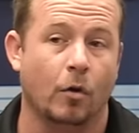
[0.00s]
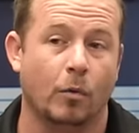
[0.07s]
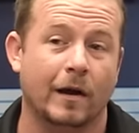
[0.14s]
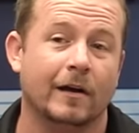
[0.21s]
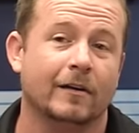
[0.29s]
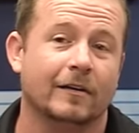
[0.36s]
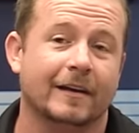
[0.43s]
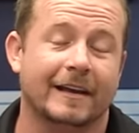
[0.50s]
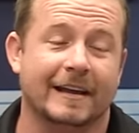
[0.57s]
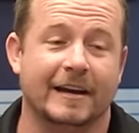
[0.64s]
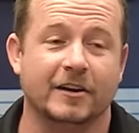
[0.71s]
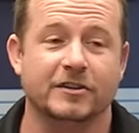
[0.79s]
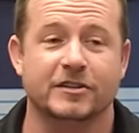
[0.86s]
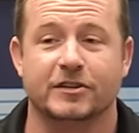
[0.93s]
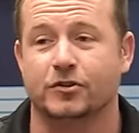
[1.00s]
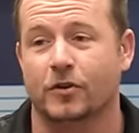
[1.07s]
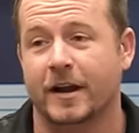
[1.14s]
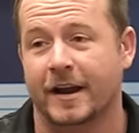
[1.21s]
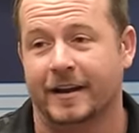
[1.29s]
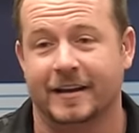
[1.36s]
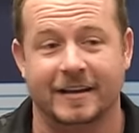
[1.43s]
Well, here's the
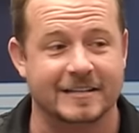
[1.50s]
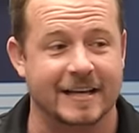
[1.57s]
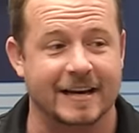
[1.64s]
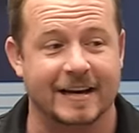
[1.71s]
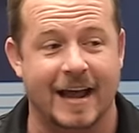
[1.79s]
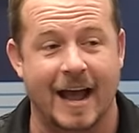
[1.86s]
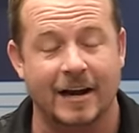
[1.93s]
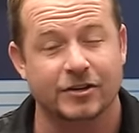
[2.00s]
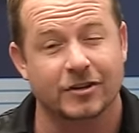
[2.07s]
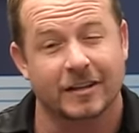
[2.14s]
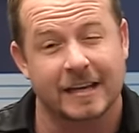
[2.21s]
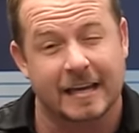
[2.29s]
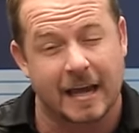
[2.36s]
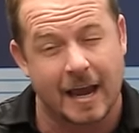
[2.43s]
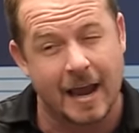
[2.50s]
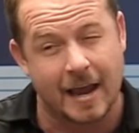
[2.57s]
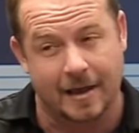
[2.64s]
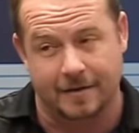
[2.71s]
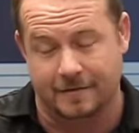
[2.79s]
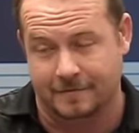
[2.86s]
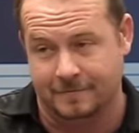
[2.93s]
trick, is that it actually
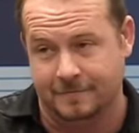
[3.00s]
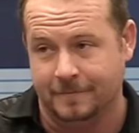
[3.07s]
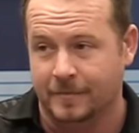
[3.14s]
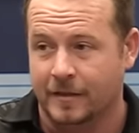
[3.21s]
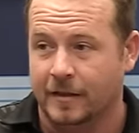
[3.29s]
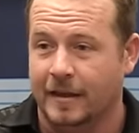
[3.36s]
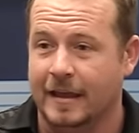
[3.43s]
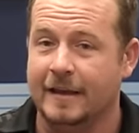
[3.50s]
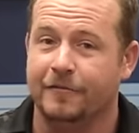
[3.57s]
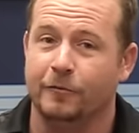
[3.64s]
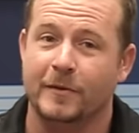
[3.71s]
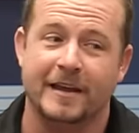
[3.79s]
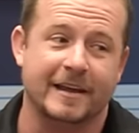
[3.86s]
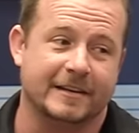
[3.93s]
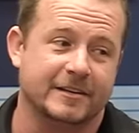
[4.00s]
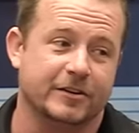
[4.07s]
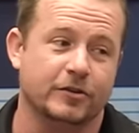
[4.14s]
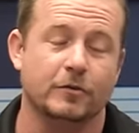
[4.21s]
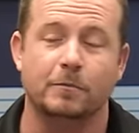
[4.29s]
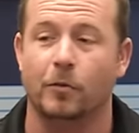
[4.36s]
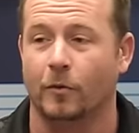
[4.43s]
can. If we get to
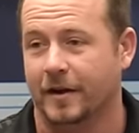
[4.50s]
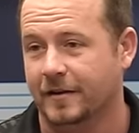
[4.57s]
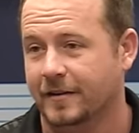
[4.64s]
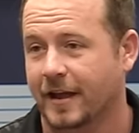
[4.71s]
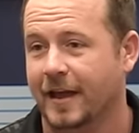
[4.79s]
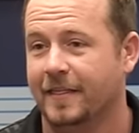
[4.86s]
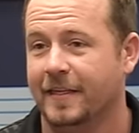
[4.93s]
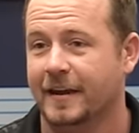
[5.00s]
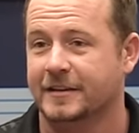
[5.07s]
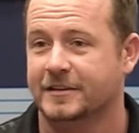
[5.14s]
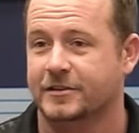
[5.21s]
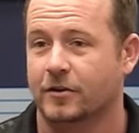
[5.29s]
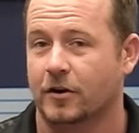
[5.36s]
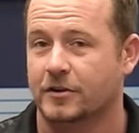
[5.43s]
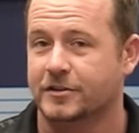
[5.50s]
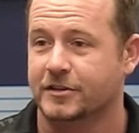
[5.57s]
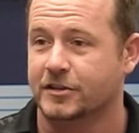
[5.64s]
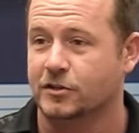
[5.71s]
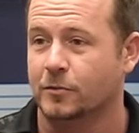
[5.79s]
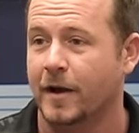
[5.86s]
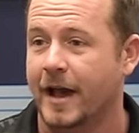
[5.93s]
dew point and then it starts
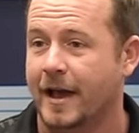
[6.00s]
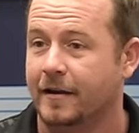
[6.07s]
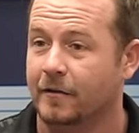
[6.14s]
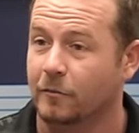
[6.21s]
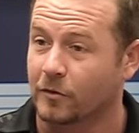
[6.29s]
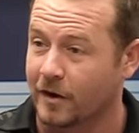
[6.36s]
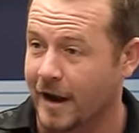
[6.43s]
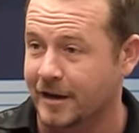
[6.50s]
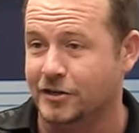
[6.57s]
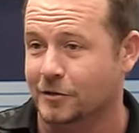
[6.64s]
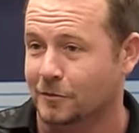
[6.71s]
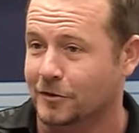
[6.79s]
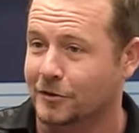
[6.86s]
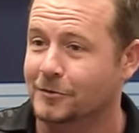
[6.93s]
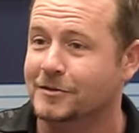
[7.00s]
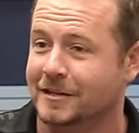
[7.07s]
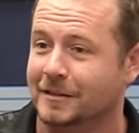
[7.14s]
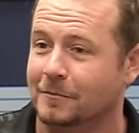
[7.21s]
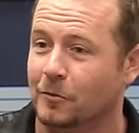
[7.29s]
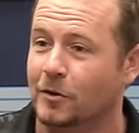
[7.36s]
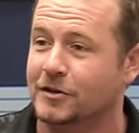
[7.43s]
to sweat, we're actually
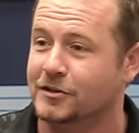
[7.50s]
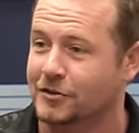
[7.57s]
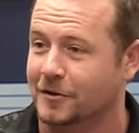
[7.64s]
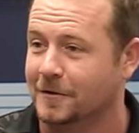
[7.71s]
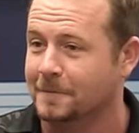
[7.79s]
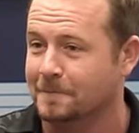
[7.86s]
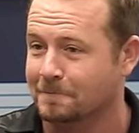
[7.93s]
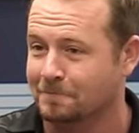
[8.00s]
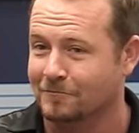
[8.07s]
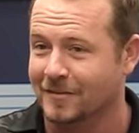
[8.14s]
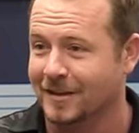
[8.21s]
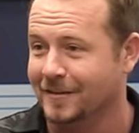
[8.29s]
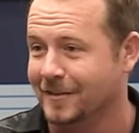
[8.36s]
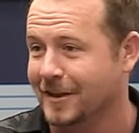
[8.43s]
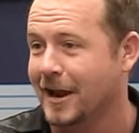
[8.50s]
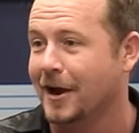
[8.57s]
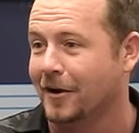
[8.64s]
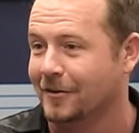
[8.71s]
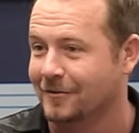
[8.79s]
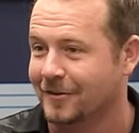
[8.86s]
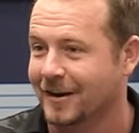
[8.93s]
reducing the moisture in the
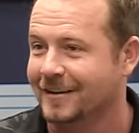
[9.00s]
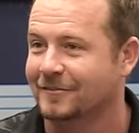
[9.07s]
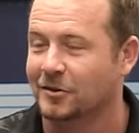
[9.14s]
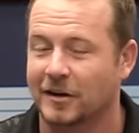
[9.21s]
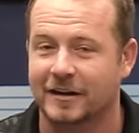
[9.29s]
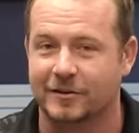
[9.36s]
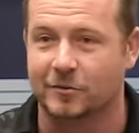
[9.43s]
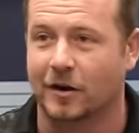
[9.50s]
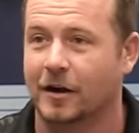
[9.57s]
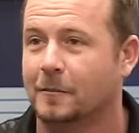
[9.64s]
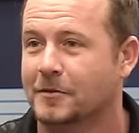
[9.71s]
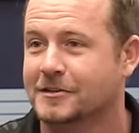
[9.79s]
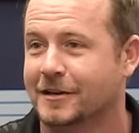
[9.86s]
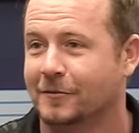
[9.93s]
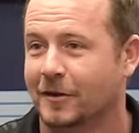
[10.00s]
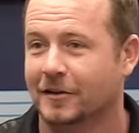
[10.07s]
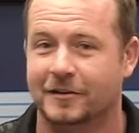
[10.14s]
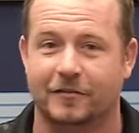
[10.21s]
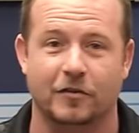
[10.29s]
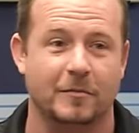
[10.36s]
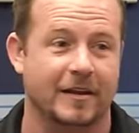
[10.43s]
air, right? We're getting to one hundred percent
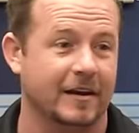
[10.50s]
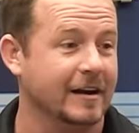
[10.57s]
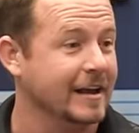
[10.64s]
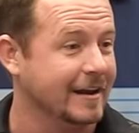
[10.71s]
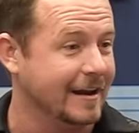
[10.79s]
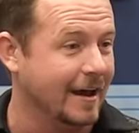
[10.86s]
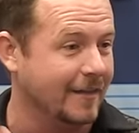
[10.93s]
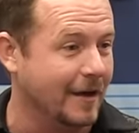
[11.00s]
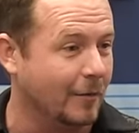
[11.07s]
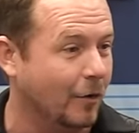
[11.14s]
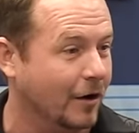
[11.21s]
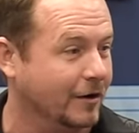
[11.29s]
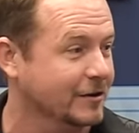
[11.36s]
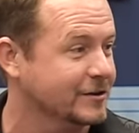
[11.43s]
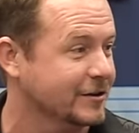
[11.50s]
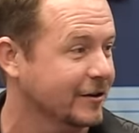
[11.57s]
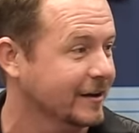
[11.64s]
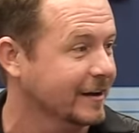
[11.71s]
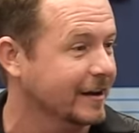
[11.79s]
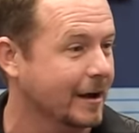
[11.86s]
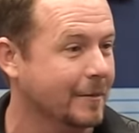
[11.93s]
relative humidity, and now that water
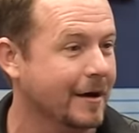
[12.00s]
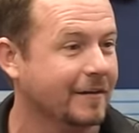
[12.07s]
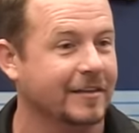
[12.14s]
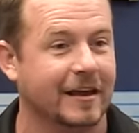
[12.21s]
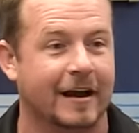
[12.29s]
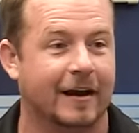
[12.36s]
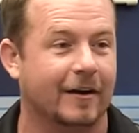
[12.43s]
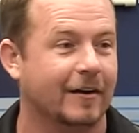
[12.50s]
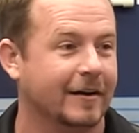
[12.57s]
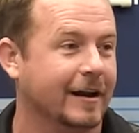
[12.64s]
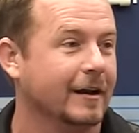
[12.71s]
started to come out of the air and